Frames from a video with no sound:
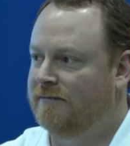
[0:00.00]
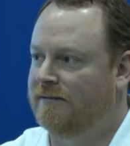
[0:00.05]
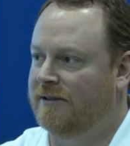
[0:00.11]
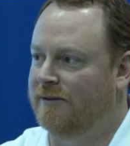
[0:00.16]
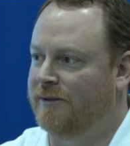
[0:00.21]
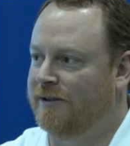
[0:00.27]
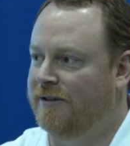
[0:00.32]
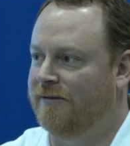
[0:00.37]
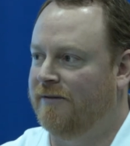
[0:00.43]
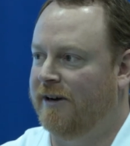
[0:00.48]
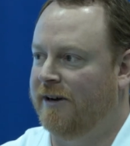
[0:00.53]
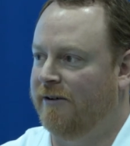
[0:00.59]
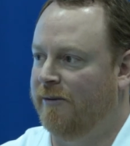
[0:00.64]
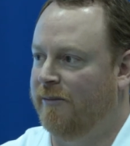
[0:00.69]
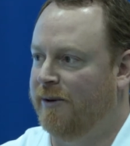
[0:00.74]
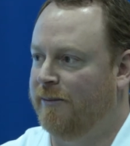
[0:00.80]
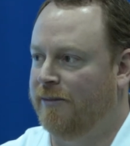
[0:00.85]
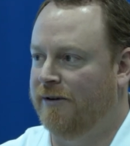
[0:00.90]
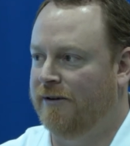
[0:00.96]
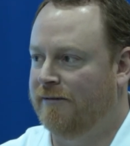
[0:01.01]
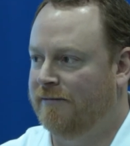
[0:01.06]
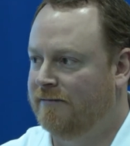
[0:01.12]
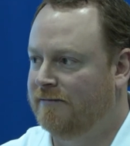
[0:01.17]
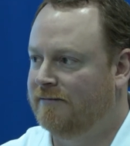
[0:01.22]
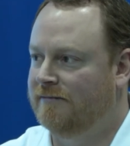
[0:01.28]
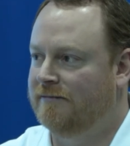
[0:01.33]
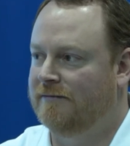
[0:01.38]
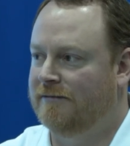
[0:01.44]
I mean, if I remember
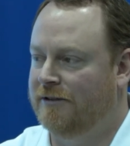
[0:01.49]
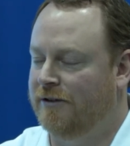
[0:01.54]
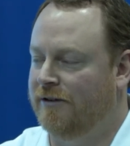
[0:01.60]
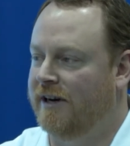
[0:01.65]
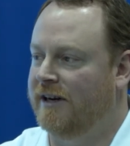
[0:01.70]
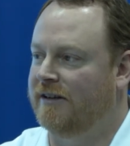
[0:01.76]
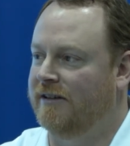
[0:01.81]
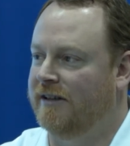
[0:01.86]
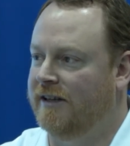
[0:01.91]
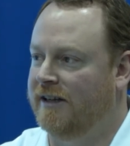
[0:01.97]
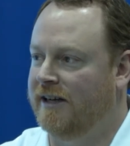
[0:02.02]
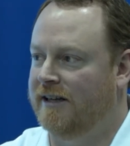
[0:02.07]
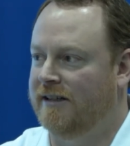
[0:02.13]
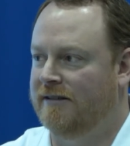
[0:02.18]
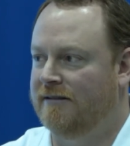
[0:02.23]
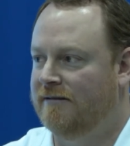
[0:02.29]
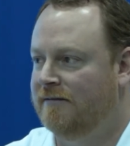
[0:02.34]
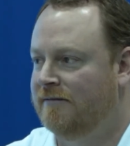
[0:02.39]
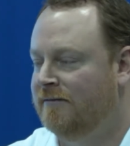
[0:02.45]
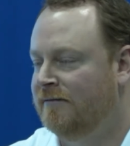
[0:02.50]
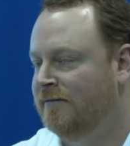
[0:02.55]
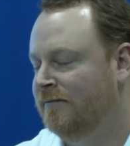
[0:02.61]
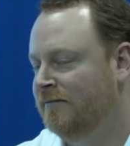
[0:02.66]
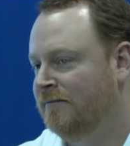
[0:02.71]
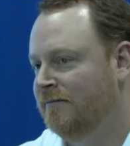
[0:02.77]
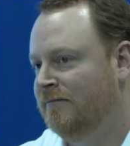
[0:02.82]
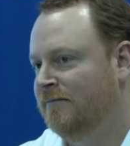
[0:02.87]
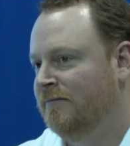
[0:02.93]
correctly, I
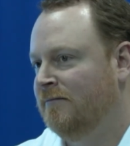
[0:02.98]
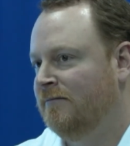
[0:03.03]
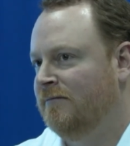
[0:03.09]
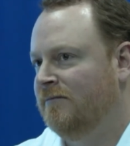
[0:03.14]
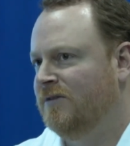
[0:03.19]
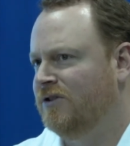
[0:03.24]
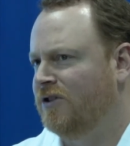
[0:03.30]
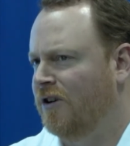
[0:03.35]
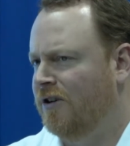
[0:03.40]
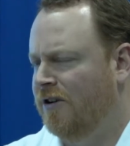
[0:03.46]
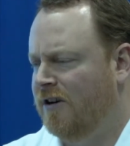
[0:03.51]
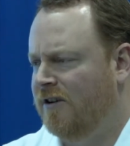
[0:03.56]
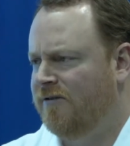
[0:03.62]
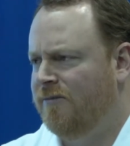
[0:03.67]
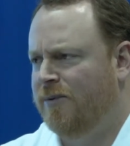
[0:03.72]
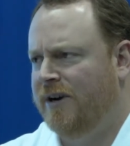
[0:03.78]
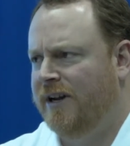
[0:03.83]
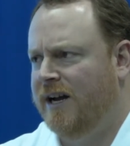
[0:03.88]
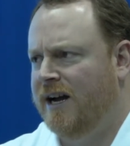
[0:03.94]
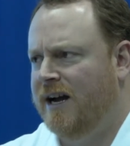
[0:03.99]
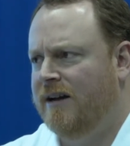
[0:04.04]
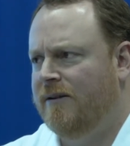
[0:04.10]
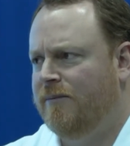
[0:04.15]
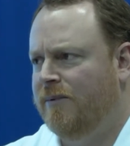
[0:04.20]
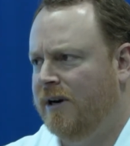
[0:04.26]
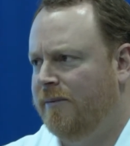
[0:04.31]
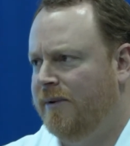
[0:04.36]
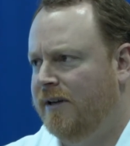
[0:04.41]
started off pretty
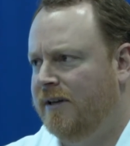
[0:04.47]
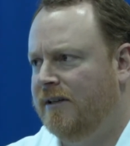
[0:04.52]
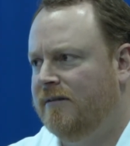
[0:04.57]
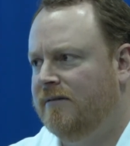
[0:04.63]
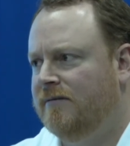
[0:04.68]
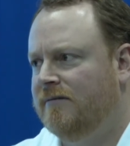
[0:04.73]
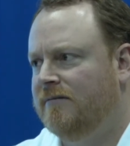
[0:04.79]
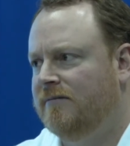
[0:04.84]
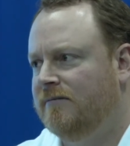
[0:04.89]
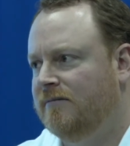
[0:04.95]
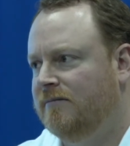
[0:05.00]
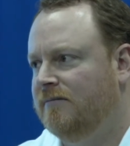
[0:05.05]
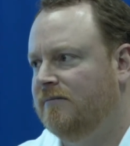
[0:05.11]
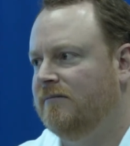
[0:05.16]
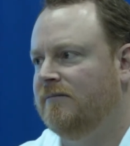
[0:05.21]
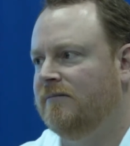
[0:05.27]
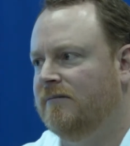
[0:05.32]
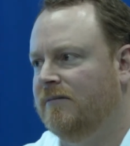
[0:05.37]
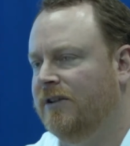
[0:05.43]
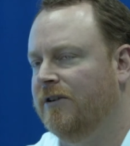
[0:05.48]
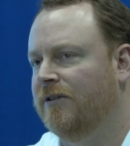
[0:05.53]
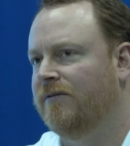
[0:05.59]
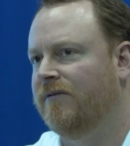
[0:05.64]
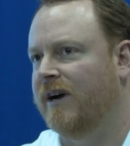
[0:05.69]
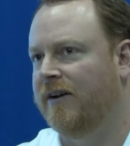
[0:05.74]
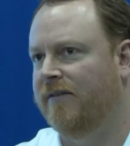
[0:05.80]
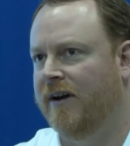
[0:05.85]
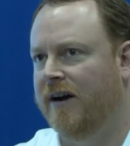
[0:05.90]
hot, probably hit, you know,
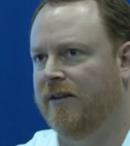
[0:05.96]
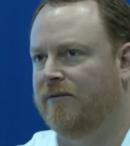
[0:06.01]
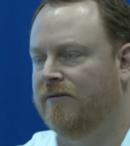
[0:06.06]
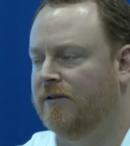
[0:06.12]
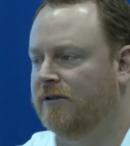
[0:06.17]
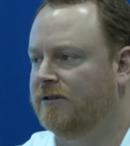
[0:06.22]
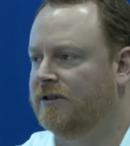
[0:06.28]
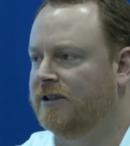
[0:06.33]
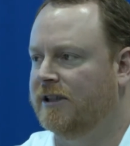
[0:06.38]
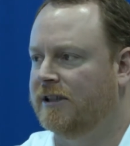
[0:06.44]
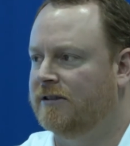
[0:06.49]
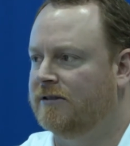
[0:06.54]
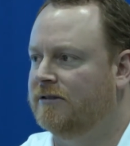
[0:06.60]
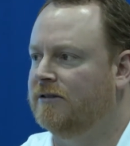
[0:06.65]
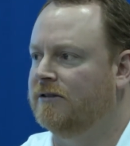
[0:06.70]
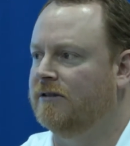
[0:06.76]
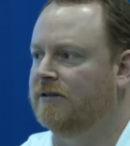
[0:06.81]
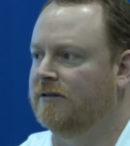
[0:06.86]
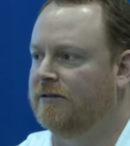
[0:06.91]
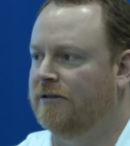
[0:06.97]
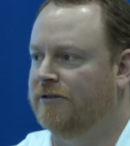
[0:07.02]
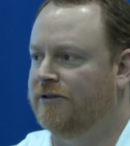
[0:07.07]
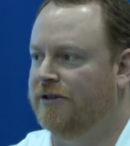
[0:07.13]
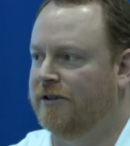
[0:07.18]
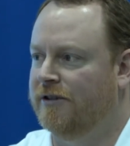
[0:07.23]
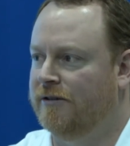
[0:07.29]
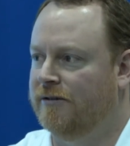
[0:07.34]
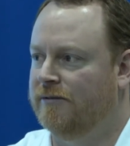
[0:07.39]
5 out of the first 6 or
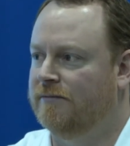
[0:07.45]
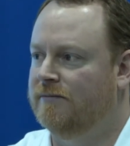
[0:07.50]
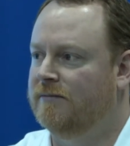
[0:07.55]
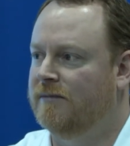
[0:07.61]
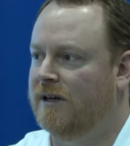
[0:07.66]
so.